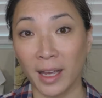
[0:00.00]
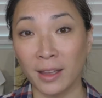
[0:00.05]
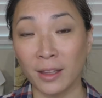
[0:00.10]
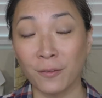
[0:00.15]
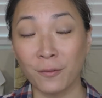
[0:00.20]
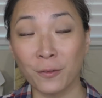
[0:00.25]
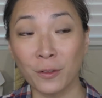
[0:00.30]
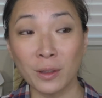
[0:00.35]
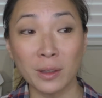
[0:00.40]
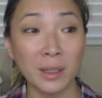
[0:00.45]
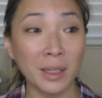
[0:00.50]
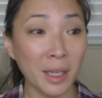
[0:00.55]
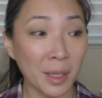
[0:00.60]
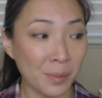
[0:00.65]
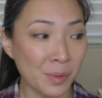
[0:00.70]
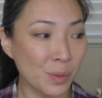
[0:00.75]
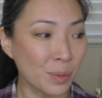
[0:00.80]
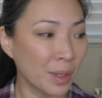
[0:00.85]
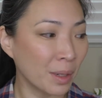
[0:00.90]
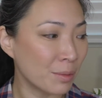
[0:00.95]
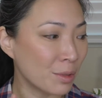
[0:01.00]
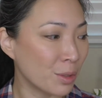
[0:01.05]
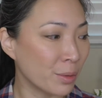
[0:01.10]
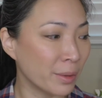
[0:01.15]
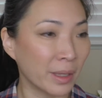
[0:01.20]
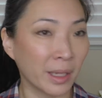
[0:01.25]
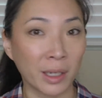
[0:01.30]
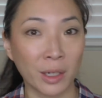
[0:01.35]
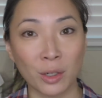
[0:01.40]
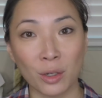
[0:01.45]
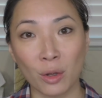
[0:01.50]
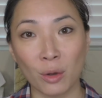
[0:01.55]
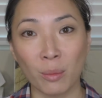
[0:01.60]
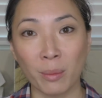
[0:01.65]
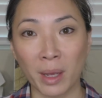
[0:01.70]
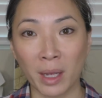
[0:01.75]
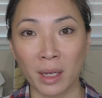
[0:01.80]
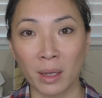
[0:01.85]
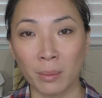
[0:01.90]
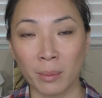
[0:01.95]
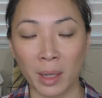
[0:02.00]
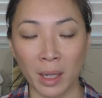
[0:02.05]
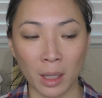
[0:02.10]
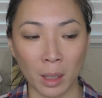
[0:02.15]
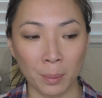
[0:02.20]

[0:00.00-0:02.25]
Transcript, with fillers: And then for lips, when I'm doing like a no makeup